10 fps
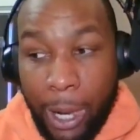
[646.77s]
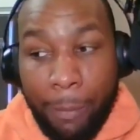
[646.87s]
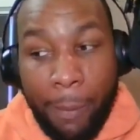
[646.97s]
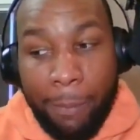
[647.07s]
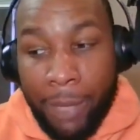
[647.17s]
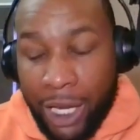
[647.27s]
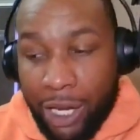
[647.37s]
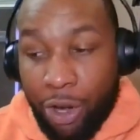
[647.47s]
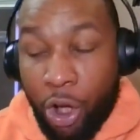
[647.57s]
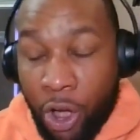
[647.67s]
But
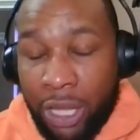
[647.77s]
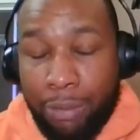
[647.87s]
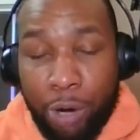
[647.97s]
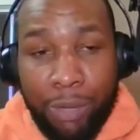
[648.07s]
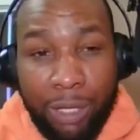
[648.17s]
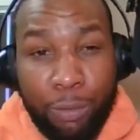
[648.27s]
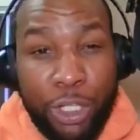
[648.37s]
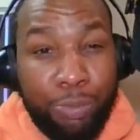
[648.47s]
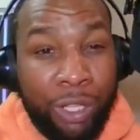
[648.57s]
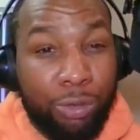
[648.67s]
man, all that momentum we
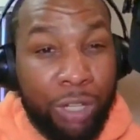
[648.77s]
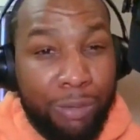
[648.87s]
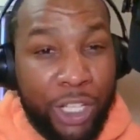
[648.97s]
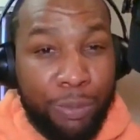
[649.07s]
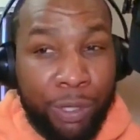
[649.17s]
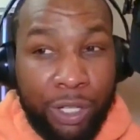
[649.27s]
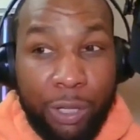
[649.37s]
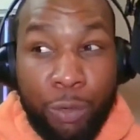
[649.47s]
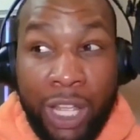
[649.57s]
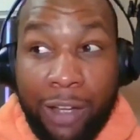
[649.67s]
spent 3 months building,
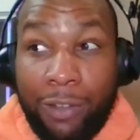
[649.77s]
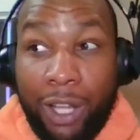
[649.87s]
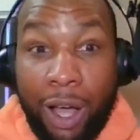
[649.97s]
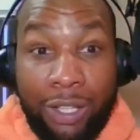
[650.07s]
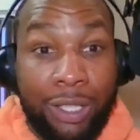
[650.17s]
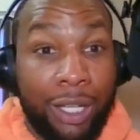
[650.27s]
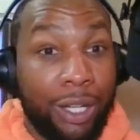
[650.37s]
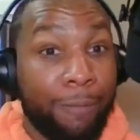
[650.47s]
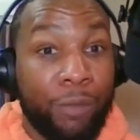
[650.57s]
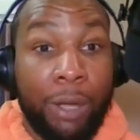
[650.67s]
we have lost it
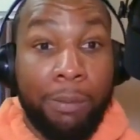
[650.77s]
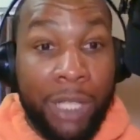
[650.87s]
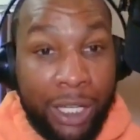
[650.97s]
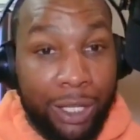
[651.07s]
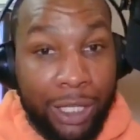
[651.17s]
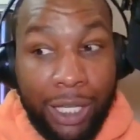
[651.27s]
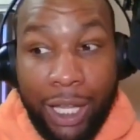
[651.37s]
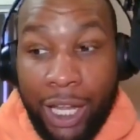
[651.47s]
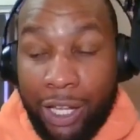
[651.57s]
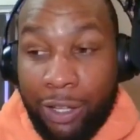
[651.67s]
immediately.
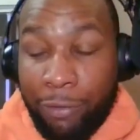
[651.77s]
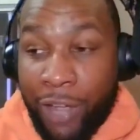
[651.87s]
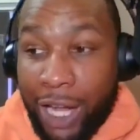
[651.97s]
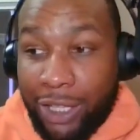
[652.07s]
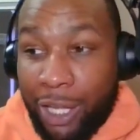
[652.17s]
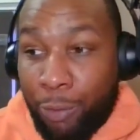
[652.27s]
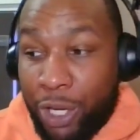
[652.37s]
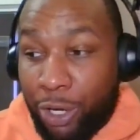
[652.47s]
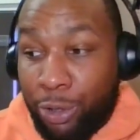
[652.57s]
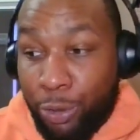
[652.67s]
And the fact that we
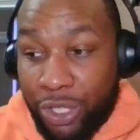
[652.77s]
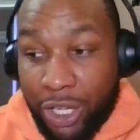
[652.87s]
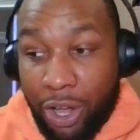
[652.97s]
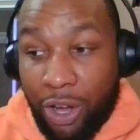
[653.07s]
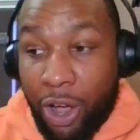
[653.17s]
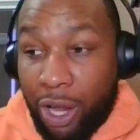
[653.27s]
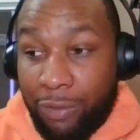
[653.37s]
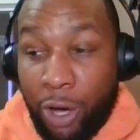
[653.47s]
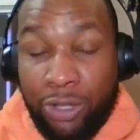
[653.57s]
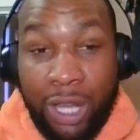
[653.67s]
are losing on all of
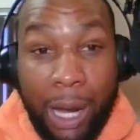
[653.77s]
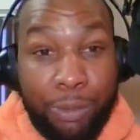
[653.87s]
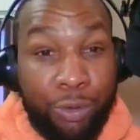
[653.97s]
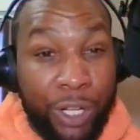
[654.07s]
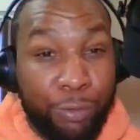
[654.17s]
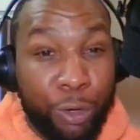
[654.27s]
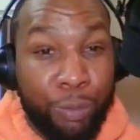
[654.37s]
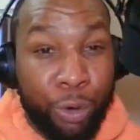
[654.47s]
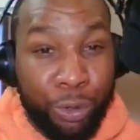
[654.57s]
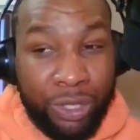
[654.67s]
our top transfer
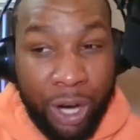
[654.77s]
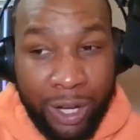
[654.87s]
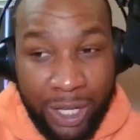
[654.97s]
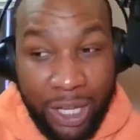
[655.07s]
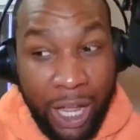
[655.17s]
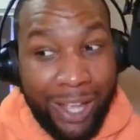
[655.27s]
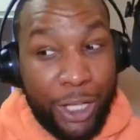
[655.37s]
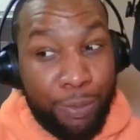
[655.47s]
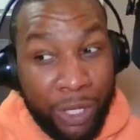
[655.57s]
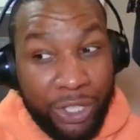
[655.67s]
portal targets,
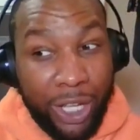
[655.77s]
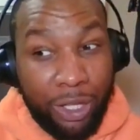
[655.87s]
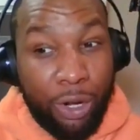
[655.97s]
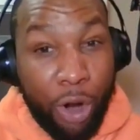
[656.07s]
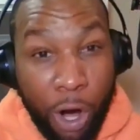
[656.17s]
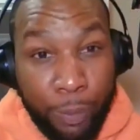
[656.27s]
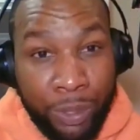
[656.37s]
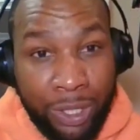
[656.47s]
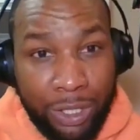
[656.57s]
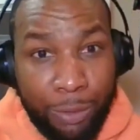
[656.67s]
especially at the guard
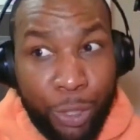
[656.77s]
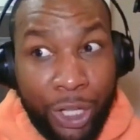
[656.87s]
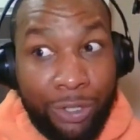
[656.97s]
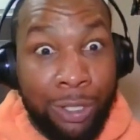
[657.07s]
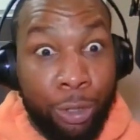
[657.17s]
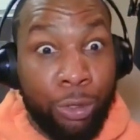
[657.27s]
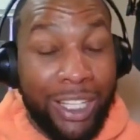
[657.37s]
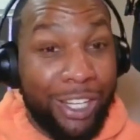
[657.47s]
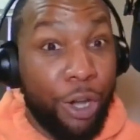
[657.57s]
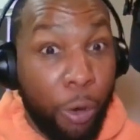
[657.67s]
position when there's literally
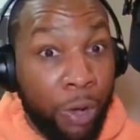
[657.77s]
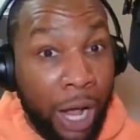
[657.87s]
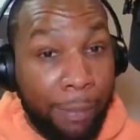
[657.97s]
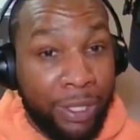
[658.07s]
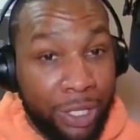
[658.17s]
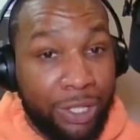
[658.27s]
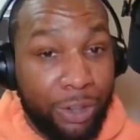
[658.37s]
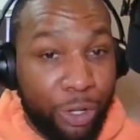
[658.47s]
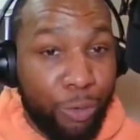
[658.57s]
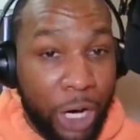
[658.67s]
no competition
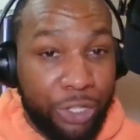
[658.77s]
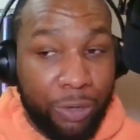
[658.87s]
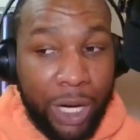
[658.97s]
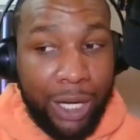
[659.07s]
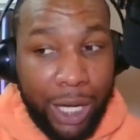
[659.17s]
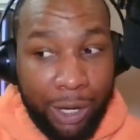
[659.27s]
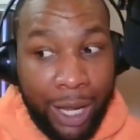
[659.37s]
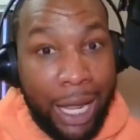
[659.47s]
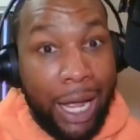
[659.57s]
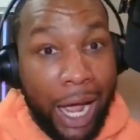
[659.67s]
on the roster right now,
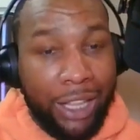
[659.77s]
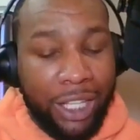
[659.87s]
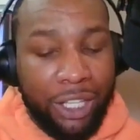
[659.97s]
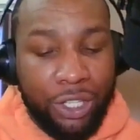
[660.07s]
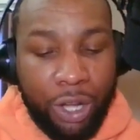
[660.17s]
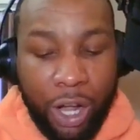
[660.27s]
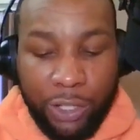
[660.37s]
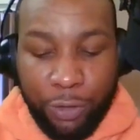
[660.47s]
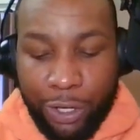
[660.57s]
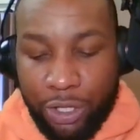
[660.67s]
I think is cause
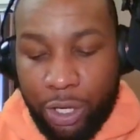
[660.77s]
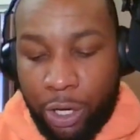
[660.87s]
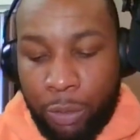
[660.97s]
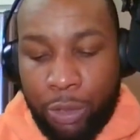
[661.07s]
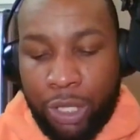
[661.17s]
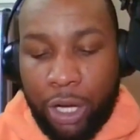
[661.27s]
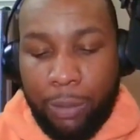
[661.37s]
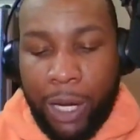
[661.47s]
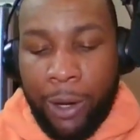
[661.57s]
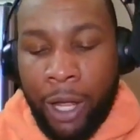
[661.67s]
for concern. When you talk
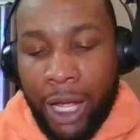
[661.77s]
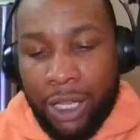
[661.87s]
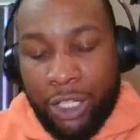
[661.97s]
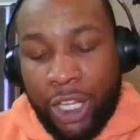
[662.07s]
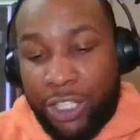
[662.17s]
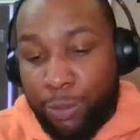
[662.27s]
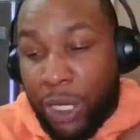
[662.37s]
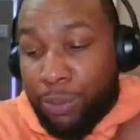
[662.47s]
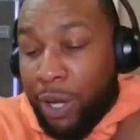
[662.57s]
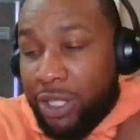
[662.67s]
about the Texas
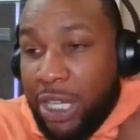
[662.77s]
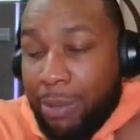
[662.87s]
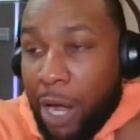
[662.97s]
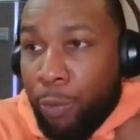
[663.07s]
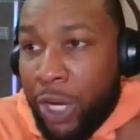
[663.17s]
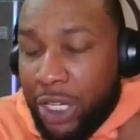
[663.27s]
baseball team, I went